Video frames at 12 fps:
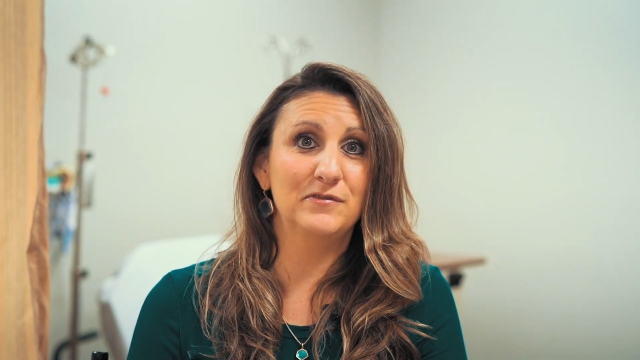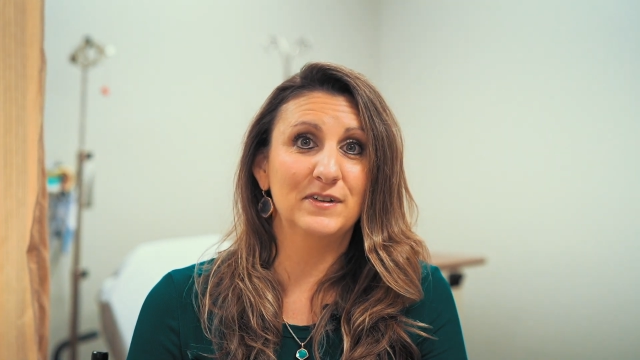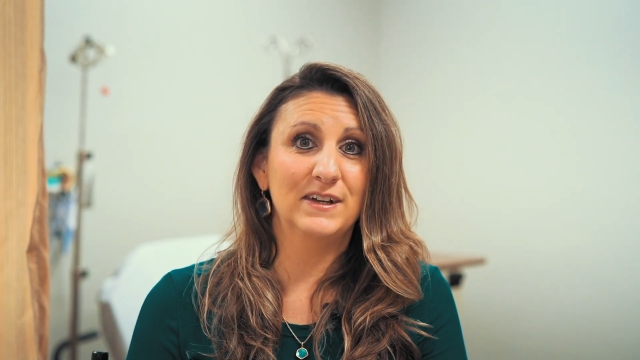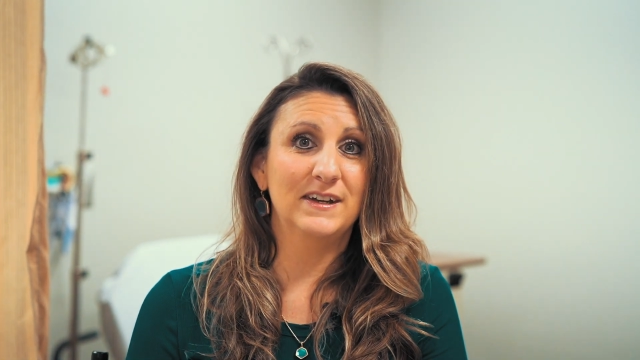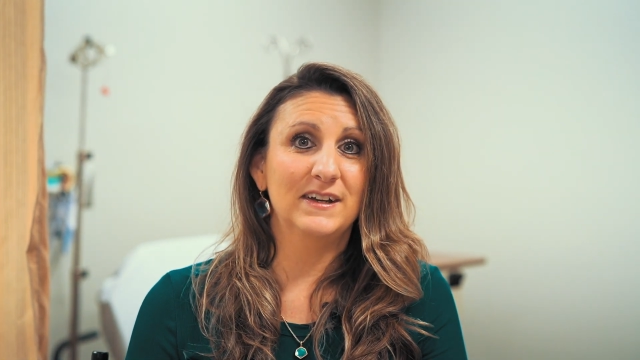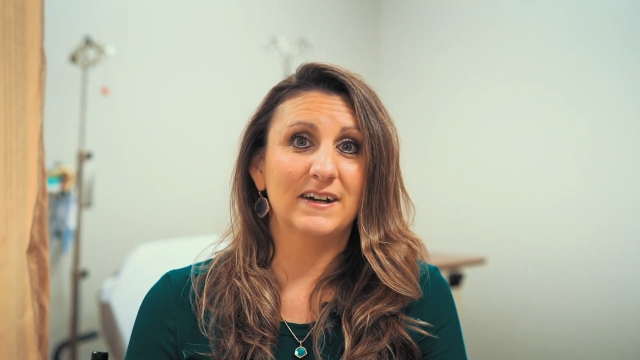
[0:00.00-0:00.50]

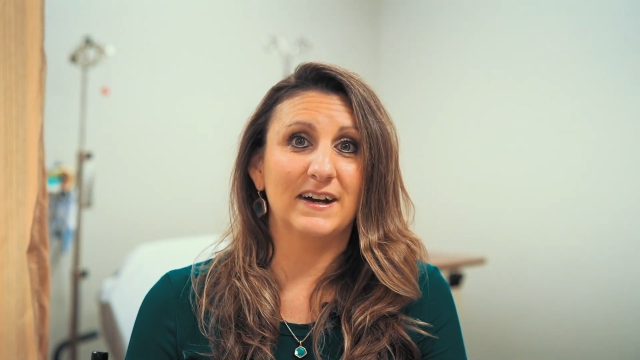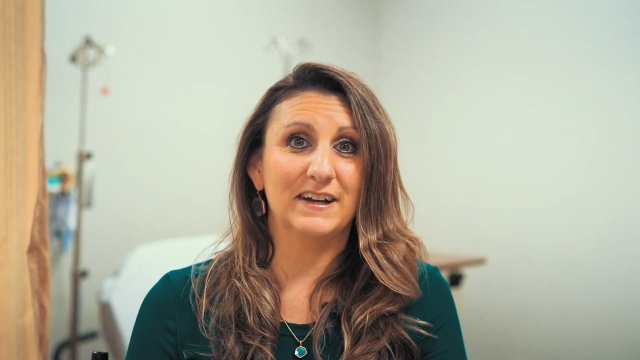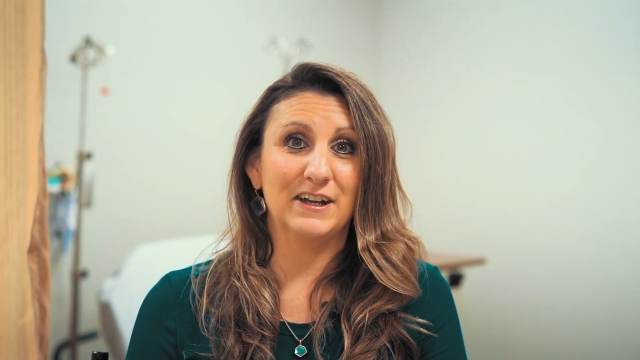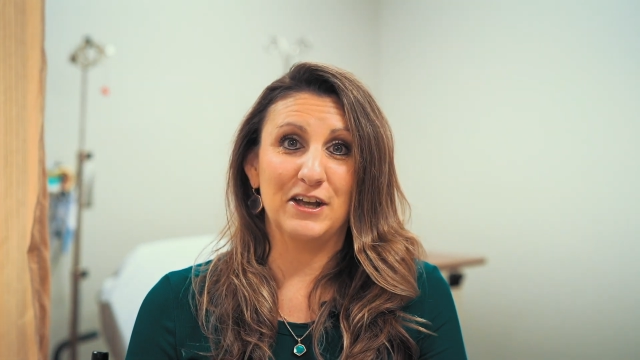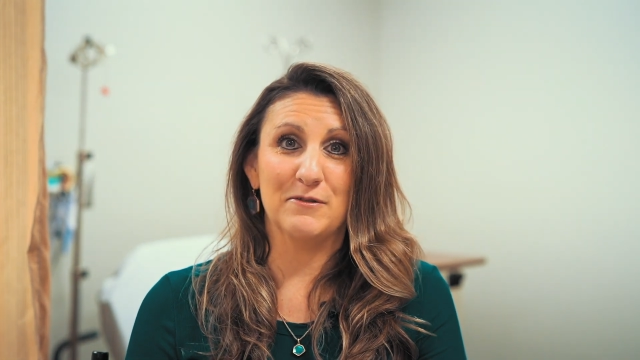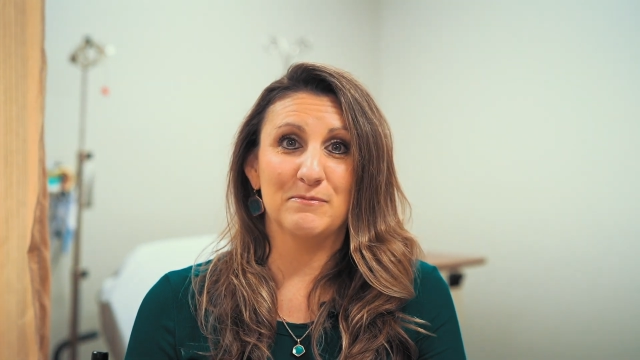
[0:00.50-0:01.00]
I
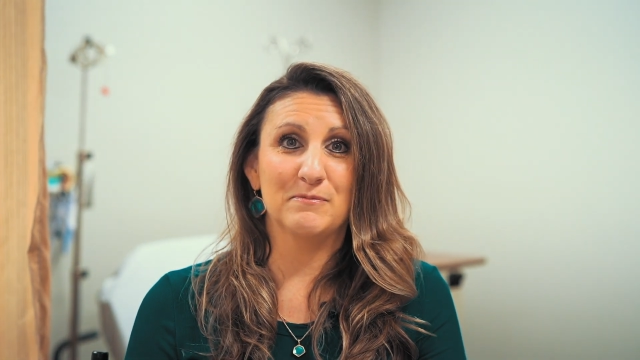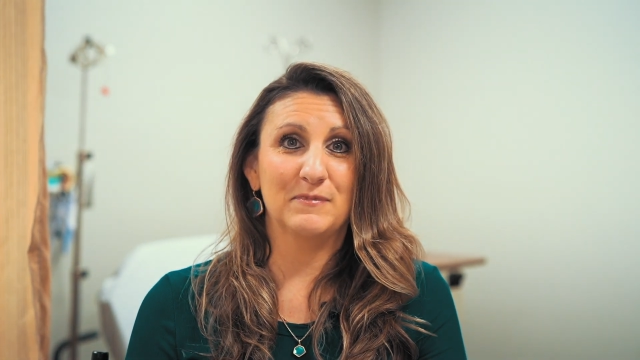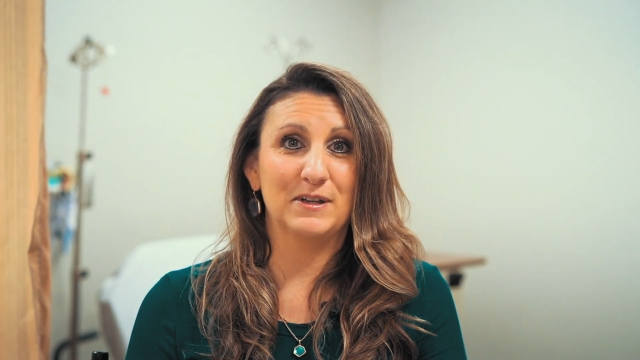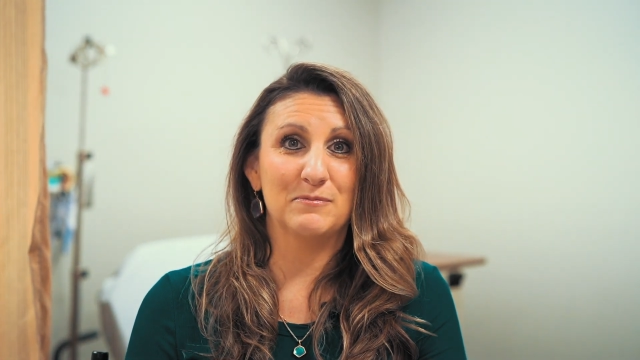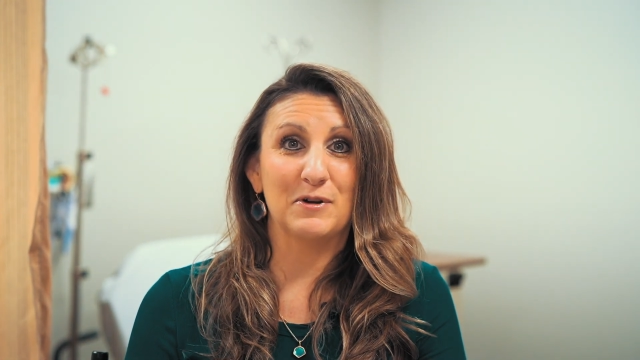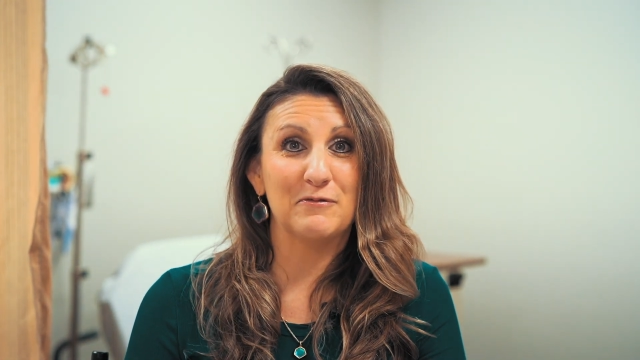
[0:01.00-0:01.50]
am
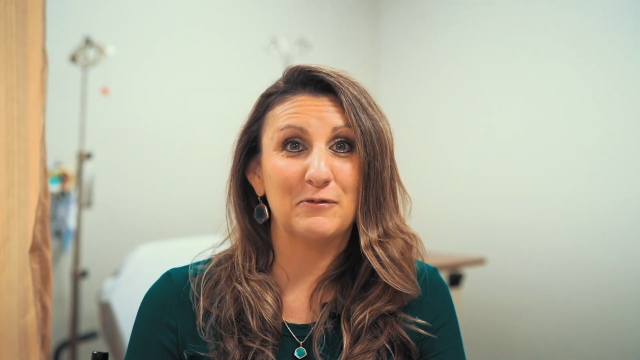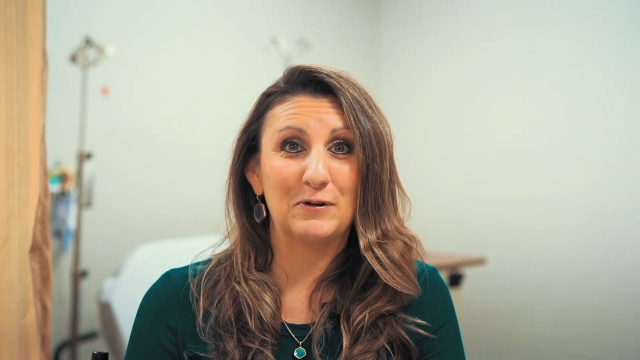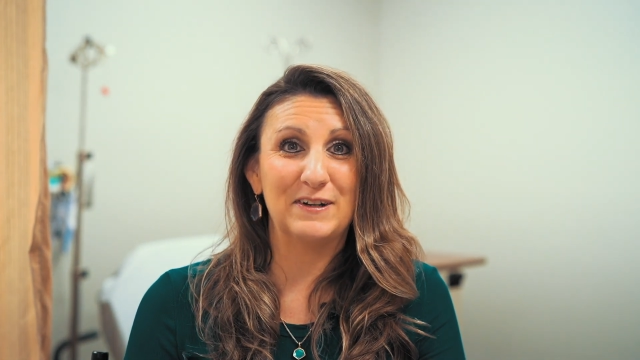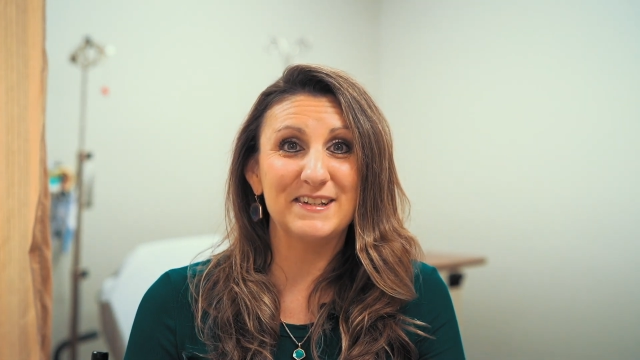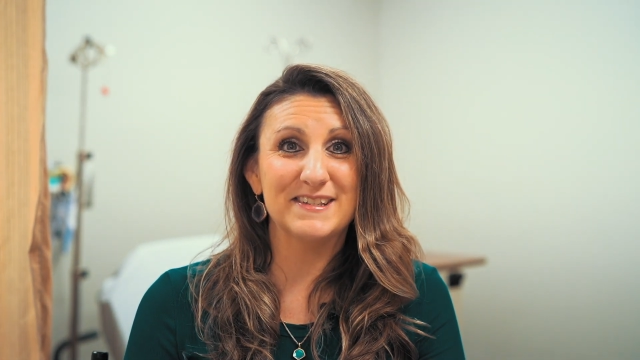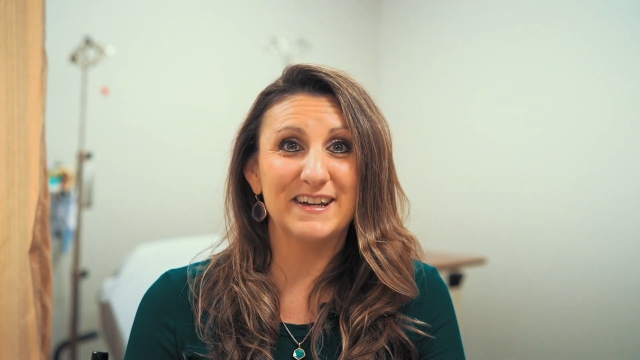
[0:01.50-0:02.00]
in my
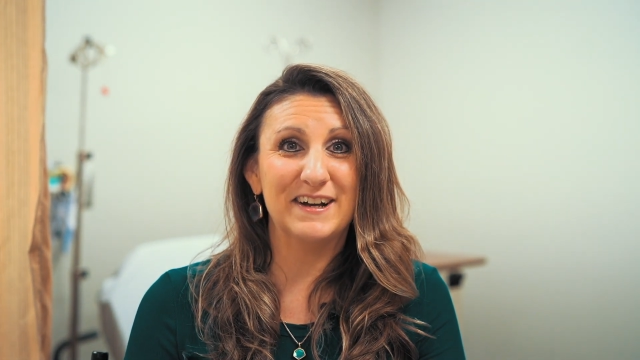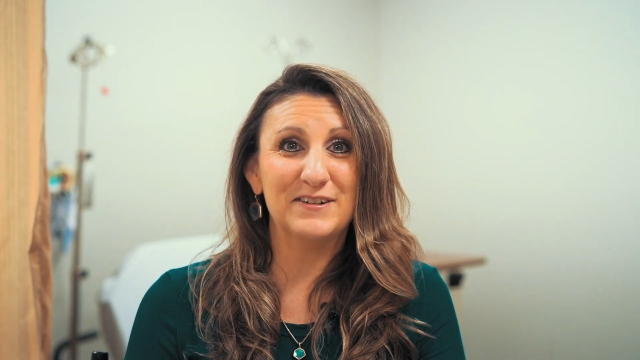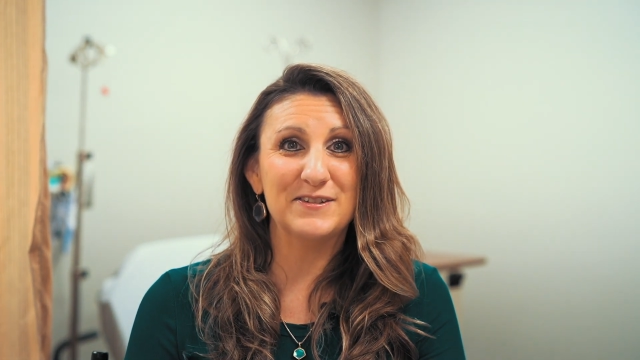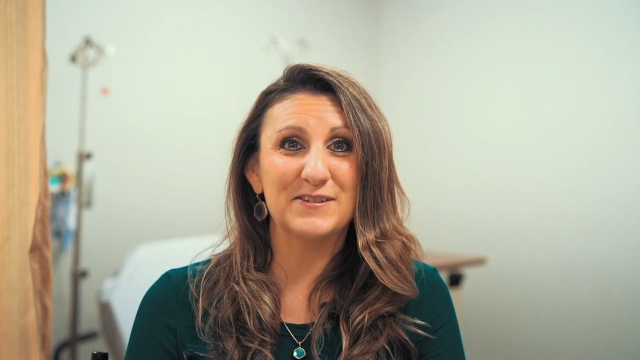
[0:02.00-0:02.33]
40s now,